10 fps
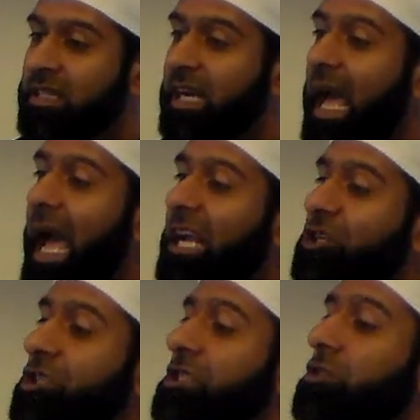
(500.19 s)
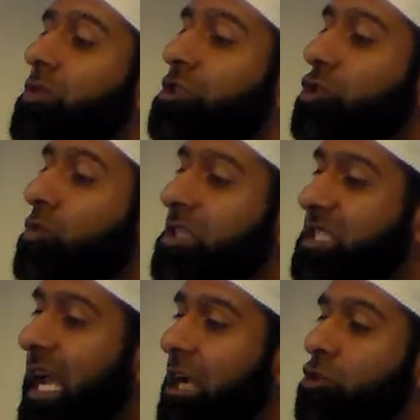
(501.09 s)
The actions which you
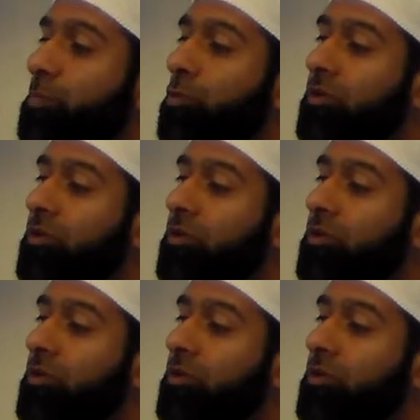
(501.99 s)
will take to